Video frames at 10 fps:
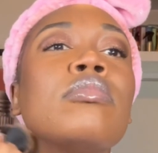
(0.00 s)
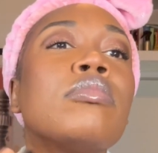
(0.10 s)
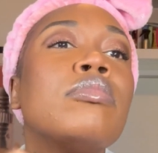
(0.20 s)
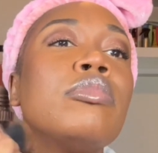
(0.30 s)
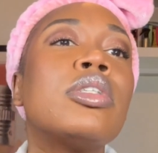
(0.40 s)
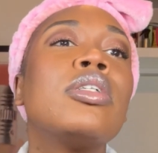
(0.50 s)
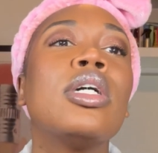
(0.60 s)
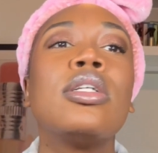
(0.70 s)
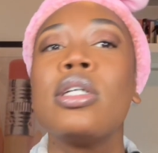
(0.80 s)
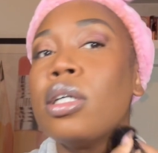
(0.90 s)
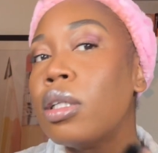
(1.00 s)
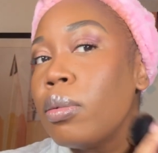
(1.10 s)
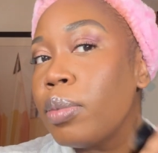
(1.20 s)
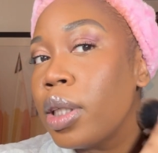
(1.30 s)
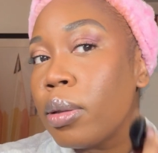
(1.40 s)
Bring that down a
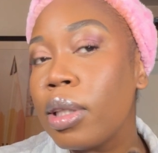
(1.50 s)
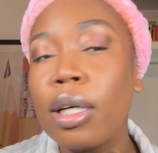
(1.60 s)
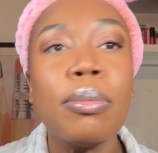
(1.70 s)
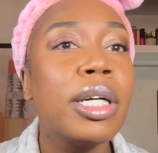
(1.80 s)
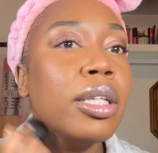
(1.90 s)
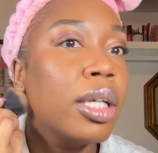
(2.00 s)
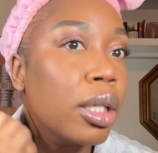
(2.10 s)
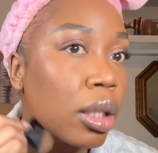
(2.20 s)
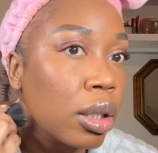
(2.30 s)
bit down my neck.